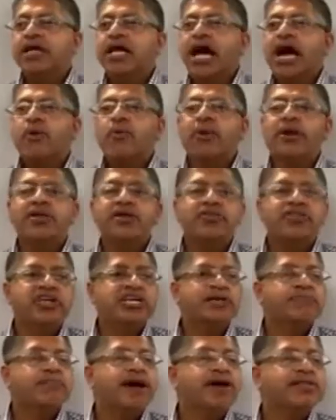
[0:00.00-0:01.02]
I want you to think
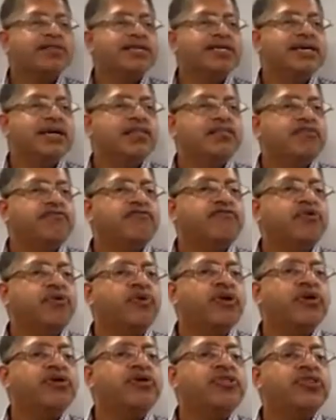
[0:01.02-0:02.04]
about the
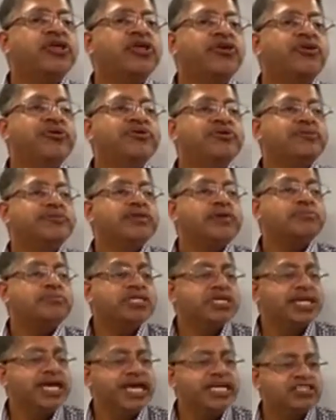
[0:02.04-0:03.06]
400 years of
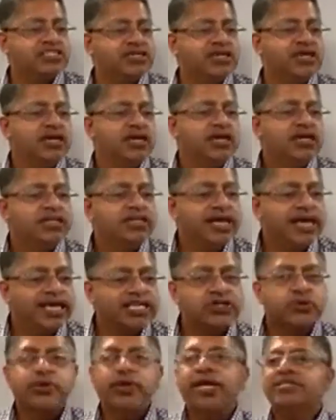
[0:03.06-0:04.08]
subjugation the
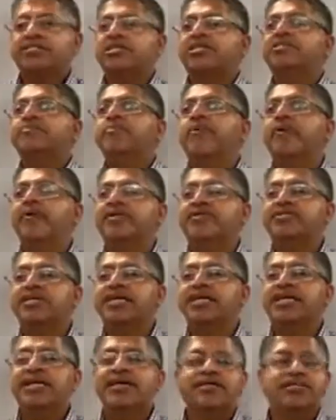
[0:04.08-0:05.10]
Israelites experienced
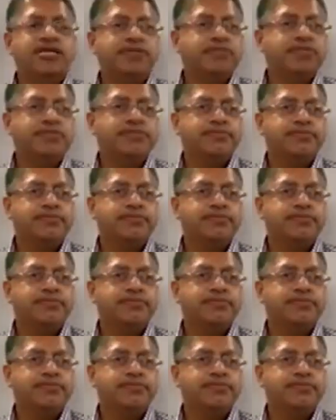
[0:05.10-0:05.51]
in Egypt.